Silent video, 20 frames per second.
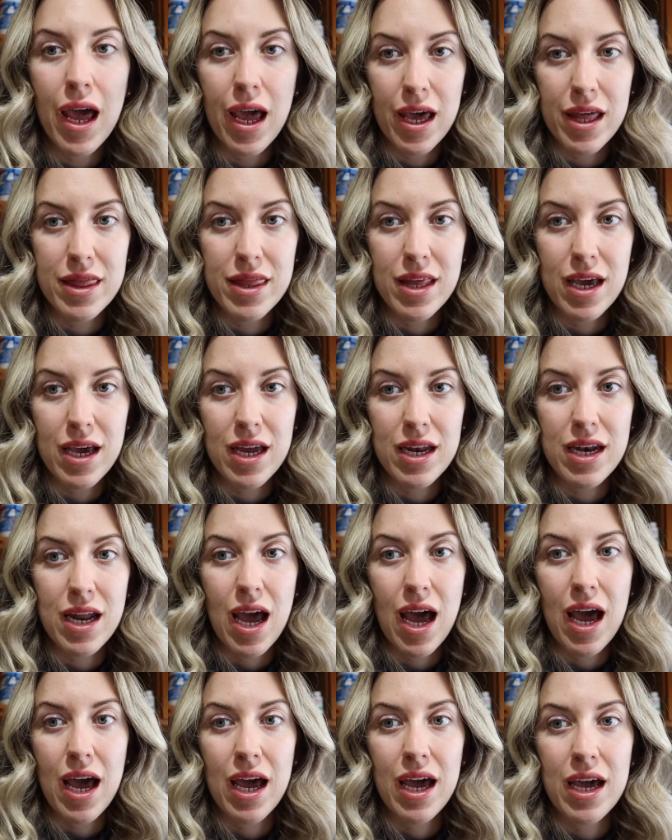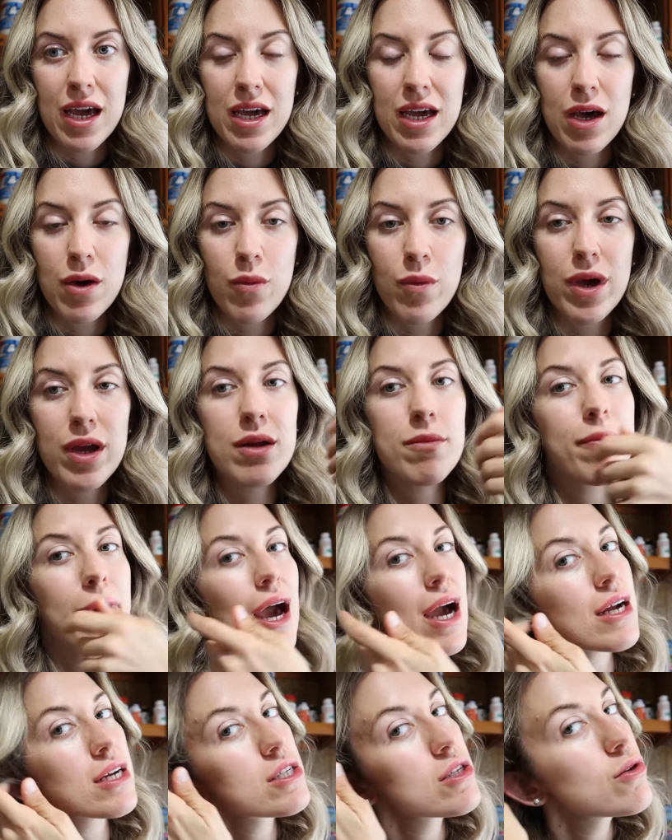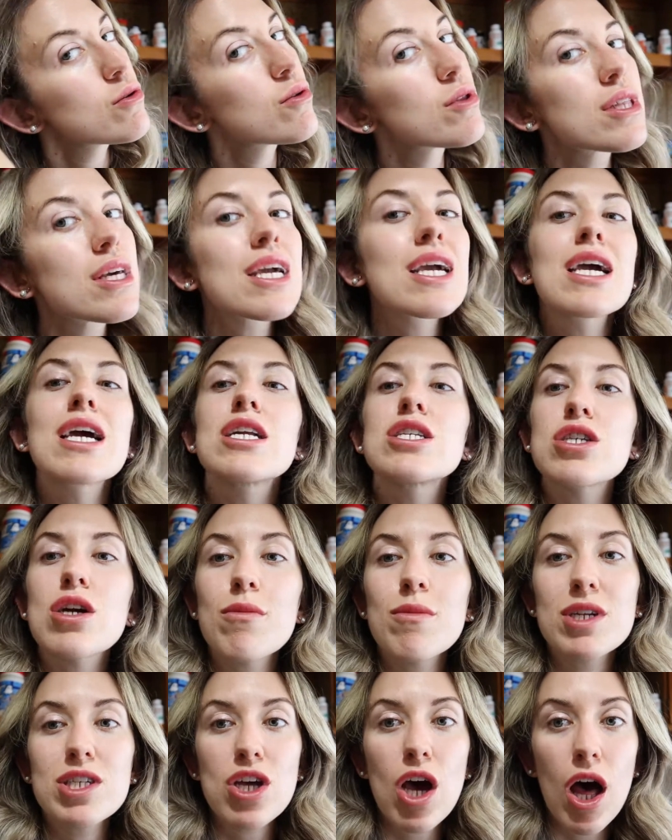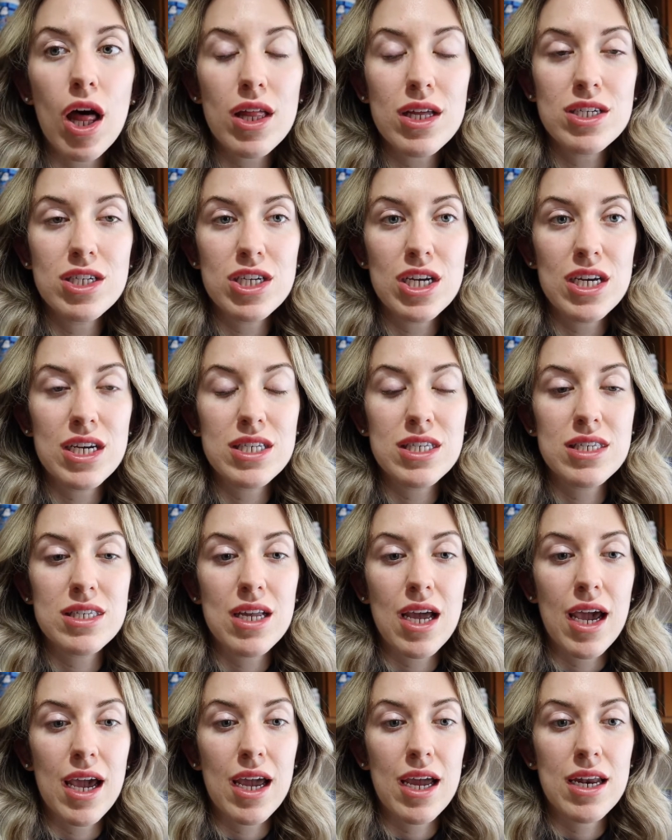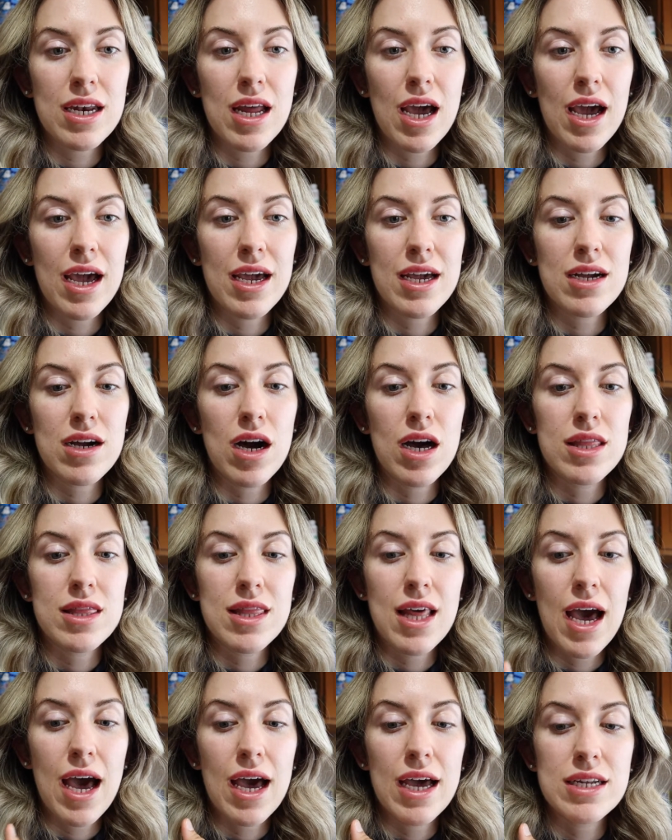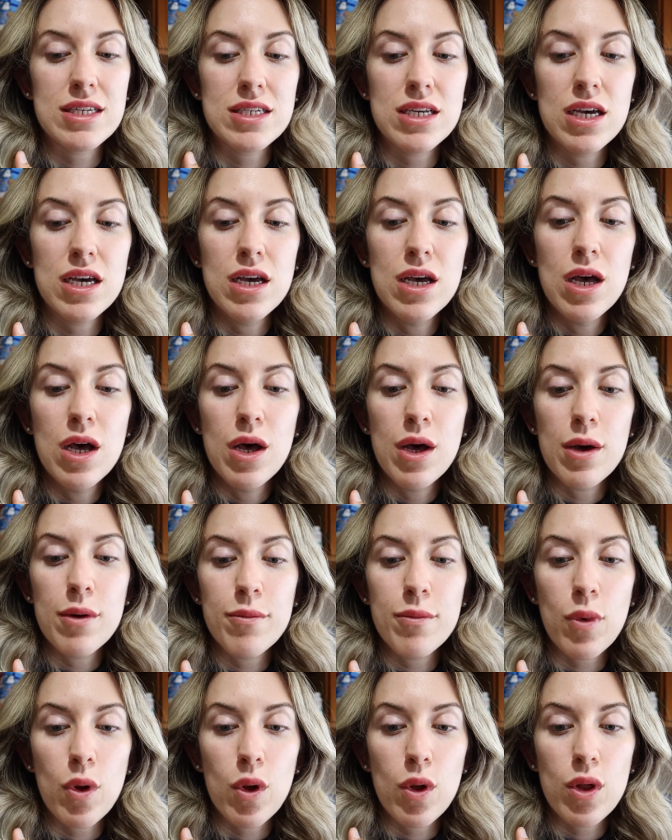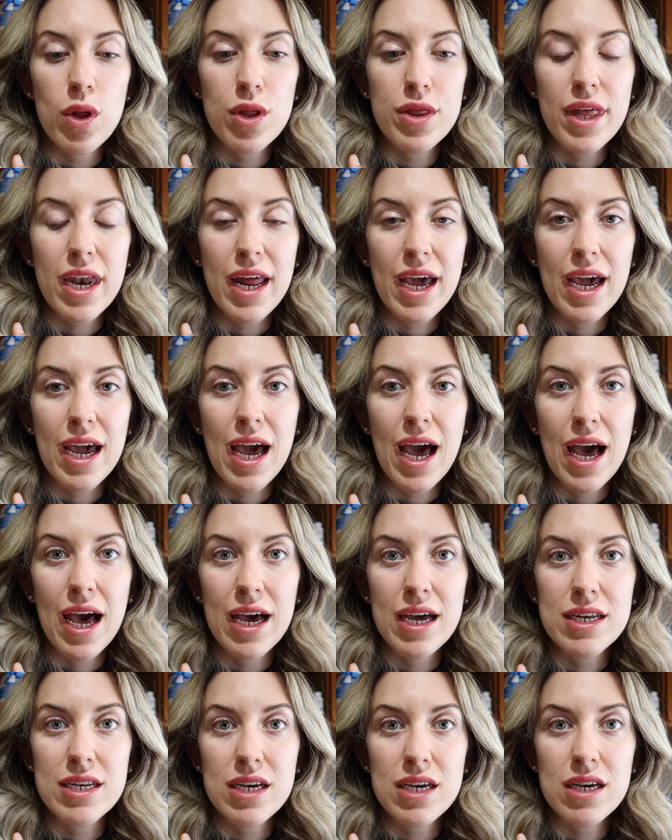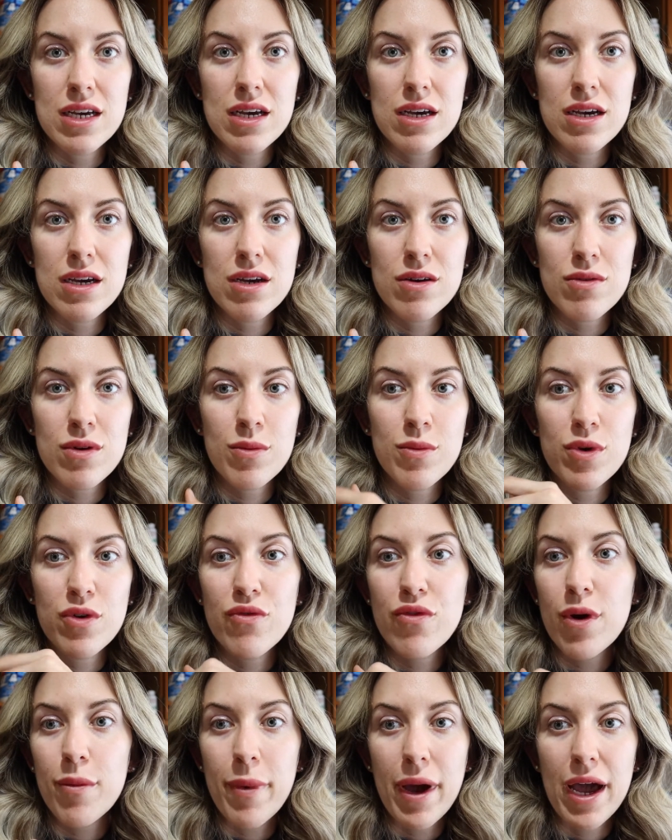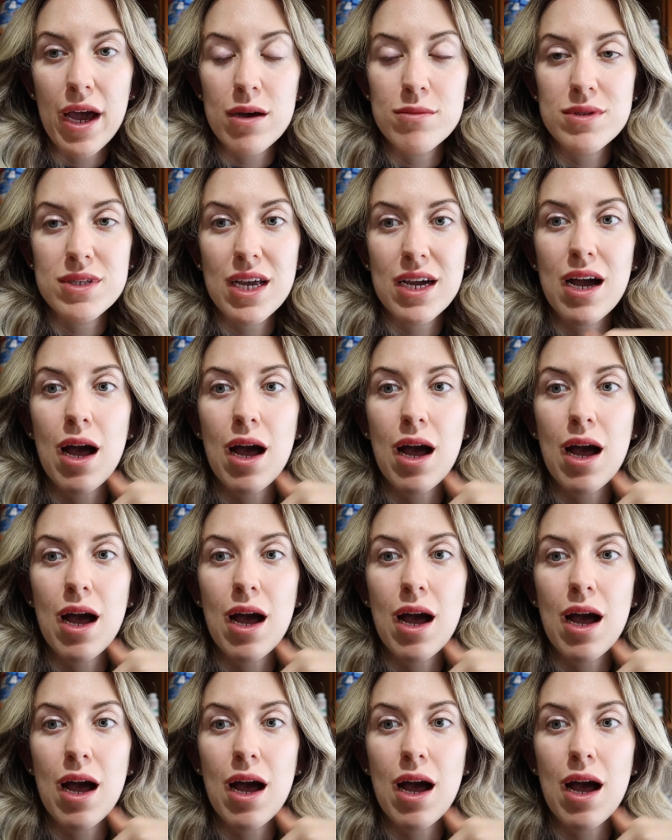and then I went back to the dermatologist and I got that mole that I had removed for biopsy.